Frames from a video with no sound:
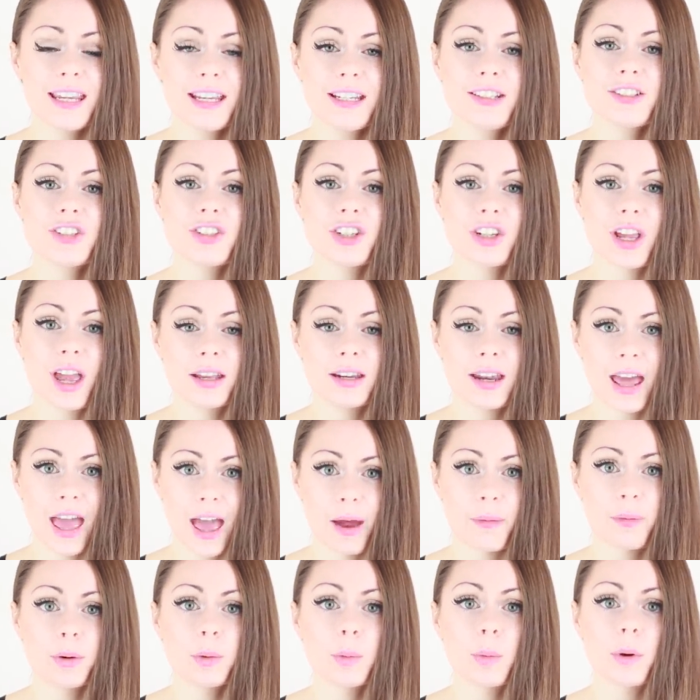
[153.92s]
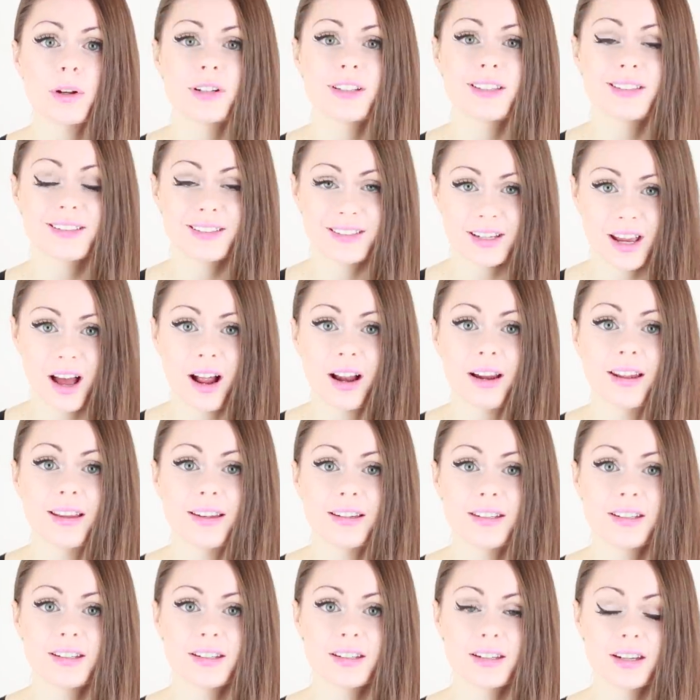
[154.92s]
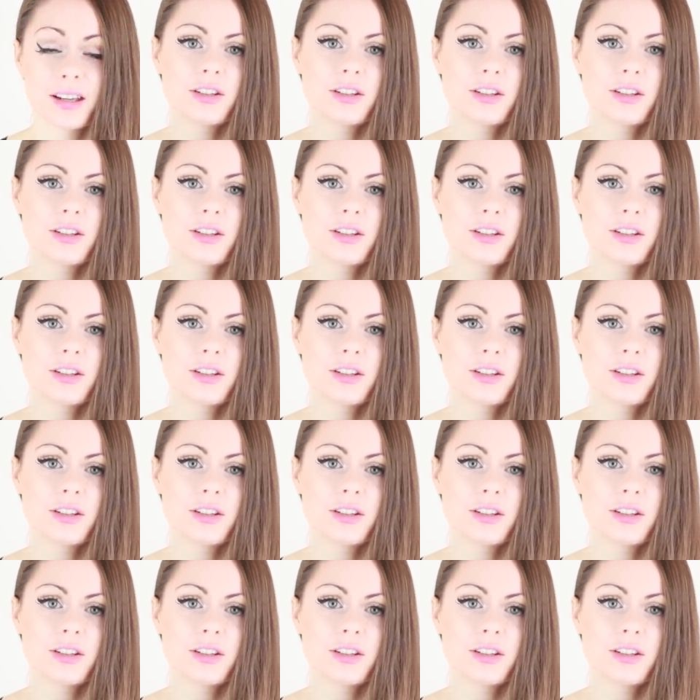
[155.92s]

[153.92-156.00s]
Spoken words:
each and everyone's talent.